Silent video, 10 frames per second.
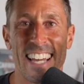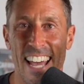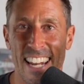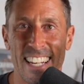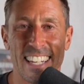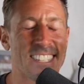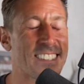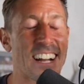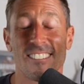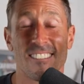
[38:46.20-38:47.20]
Again,
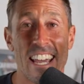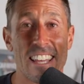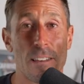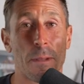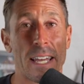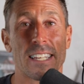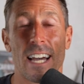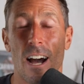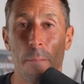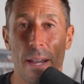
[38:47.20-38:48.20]
it's not to say that plant
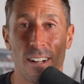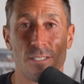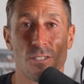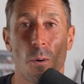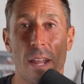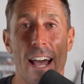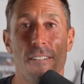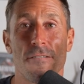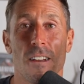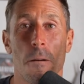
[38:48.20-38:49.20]
compounds don't
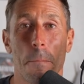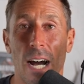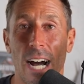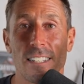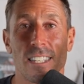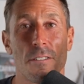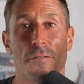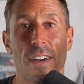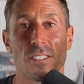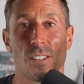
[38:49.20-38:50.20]
have positive
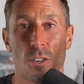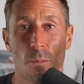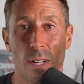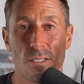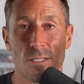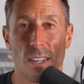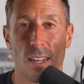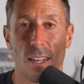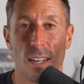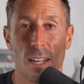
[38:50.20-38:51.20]
effects in humans,
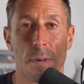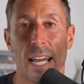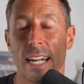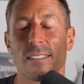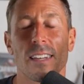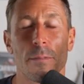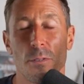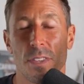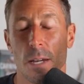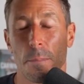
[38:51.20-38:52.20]
but anytime
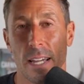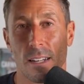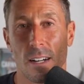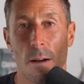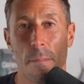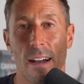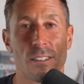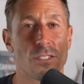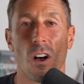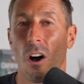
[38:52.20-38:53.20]
you think a plant
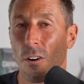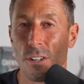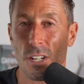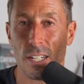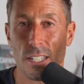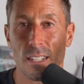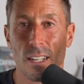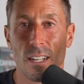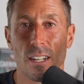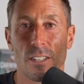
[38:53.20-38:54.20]
compound is all good,
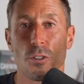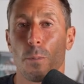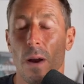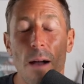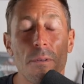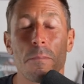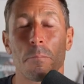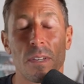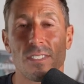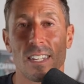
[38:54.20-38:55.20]
you're probably
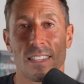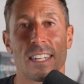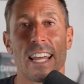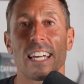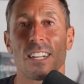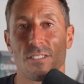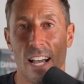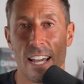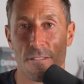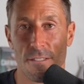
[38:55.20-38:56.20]
missing the negative
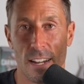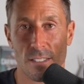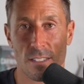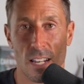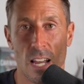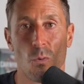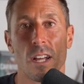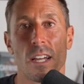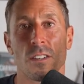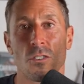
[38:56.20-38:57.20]
side effects. And I
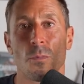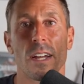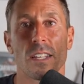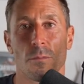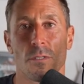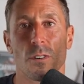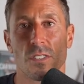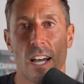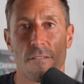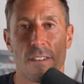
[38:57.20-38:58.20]
want to enumerate some of
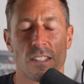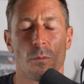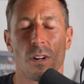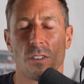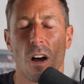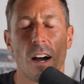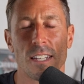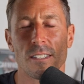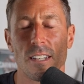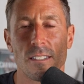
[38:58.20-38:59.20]
those side effects. I want to
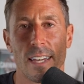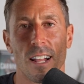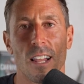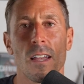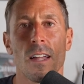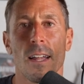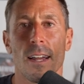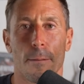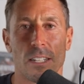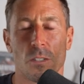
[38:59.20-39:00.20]
talk in detail
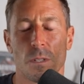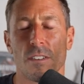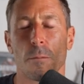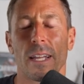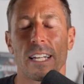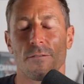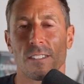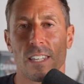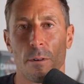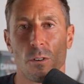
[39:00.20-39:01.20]
about specific plant
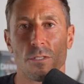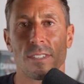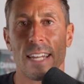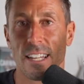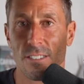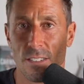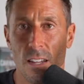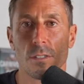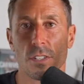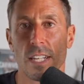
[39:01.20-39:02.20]
defense chemicals next
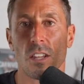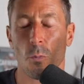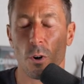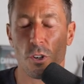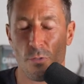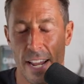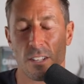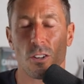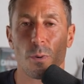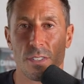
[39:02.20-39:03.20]
to get a little more
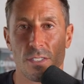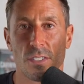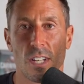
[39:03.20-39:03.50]
granular with this